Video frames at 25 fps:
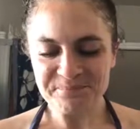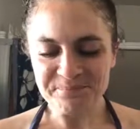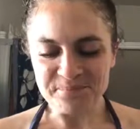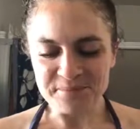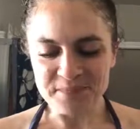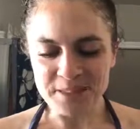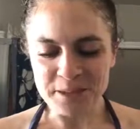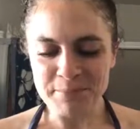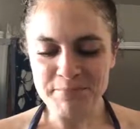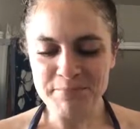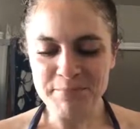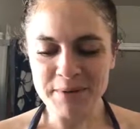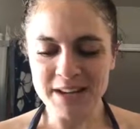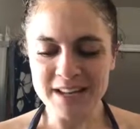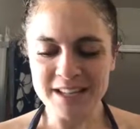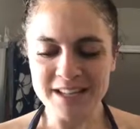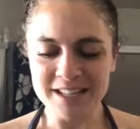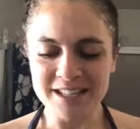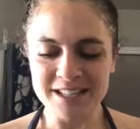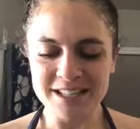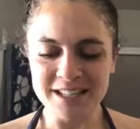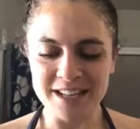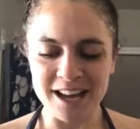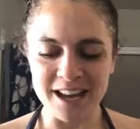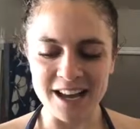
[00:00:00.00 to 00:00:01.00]
But
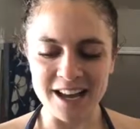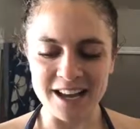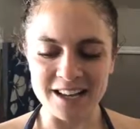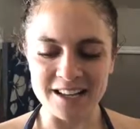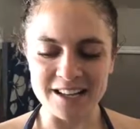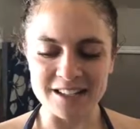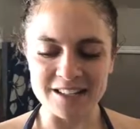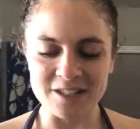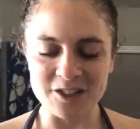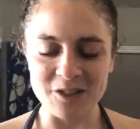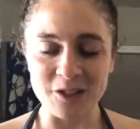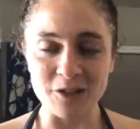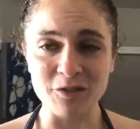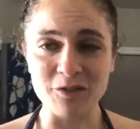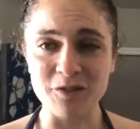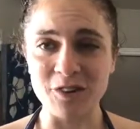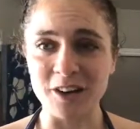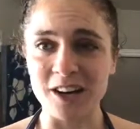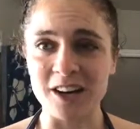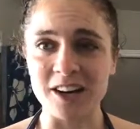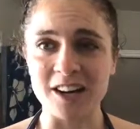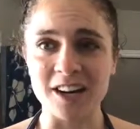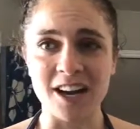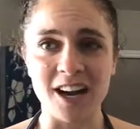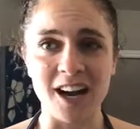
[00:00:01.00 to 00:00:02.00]
so
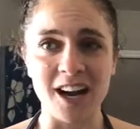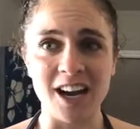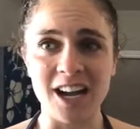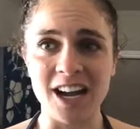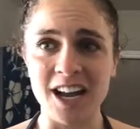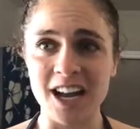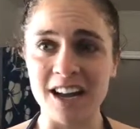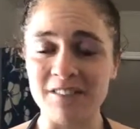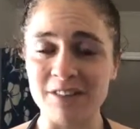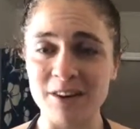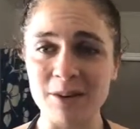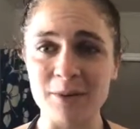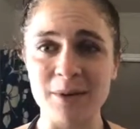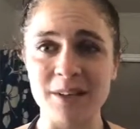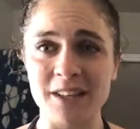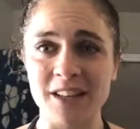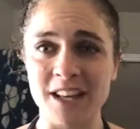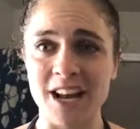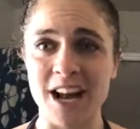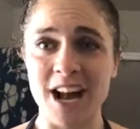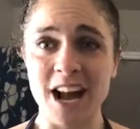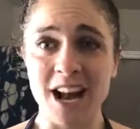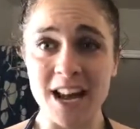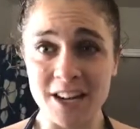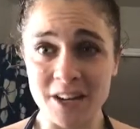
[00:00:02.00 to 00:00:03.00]
far, everyone that
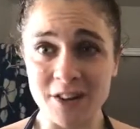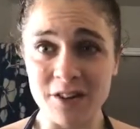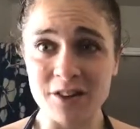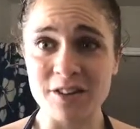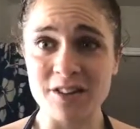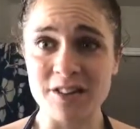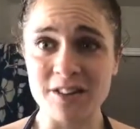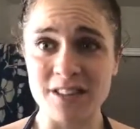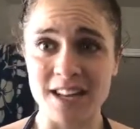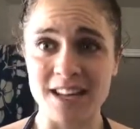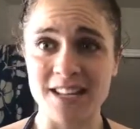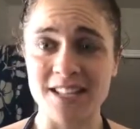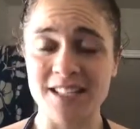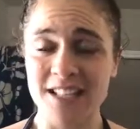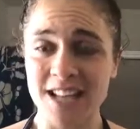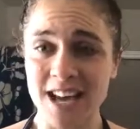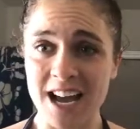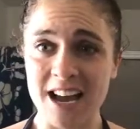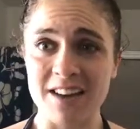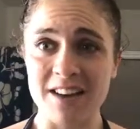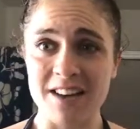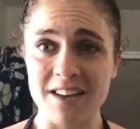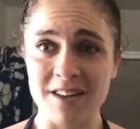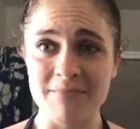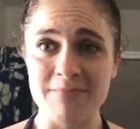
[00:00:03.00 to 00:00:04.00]
I know that's
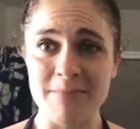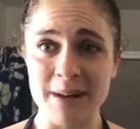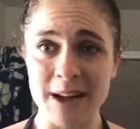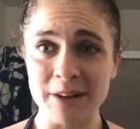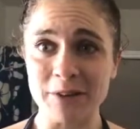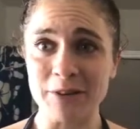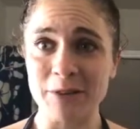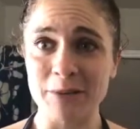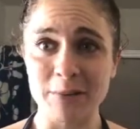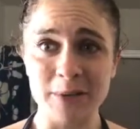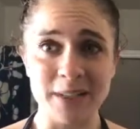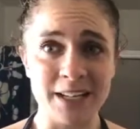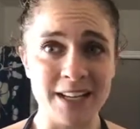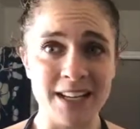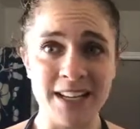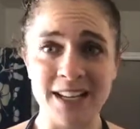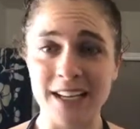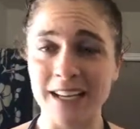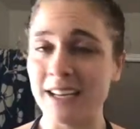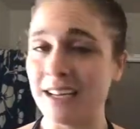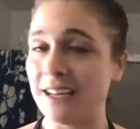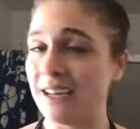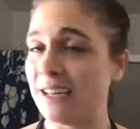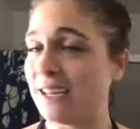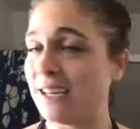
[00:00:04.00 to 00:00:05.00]
had
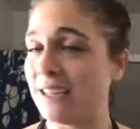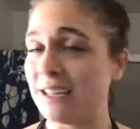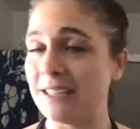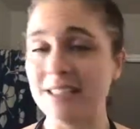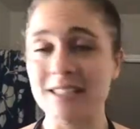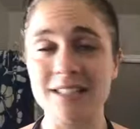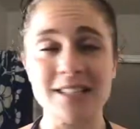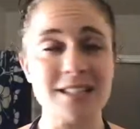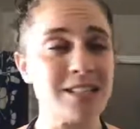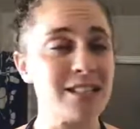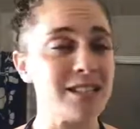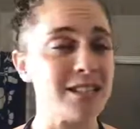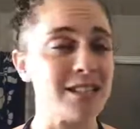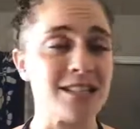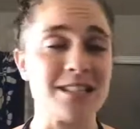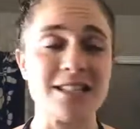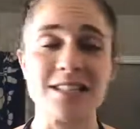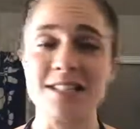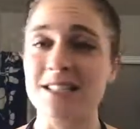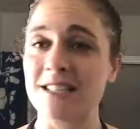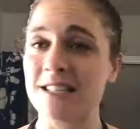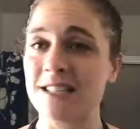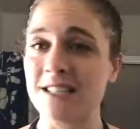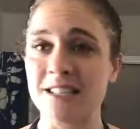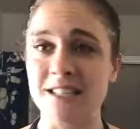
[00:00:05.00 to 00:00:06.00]
microblading,
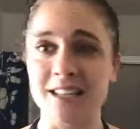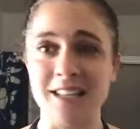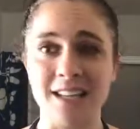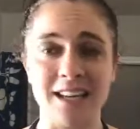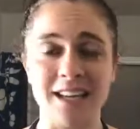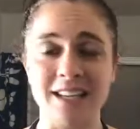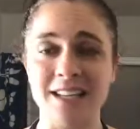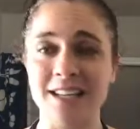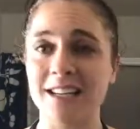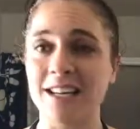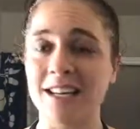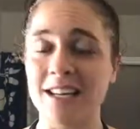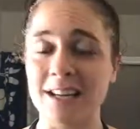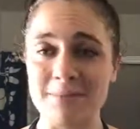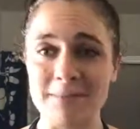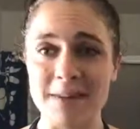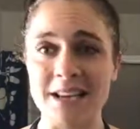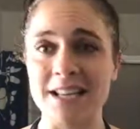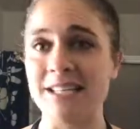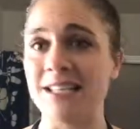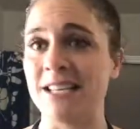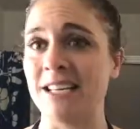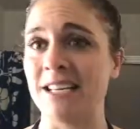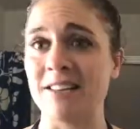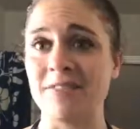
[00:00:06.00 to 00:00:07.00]
just like an
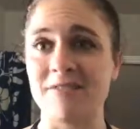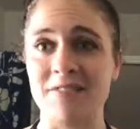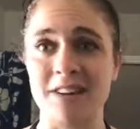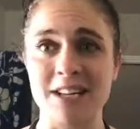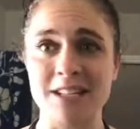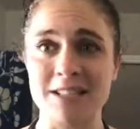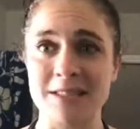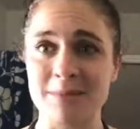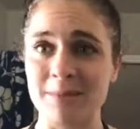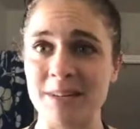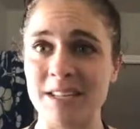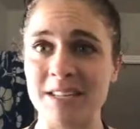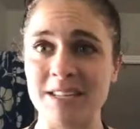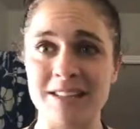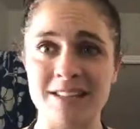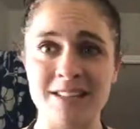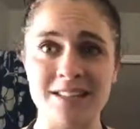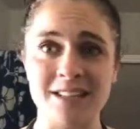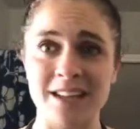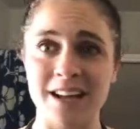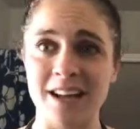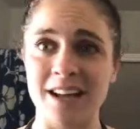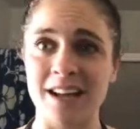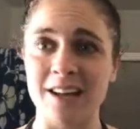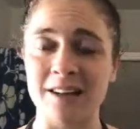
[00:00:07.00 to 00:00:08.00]
amazing investment.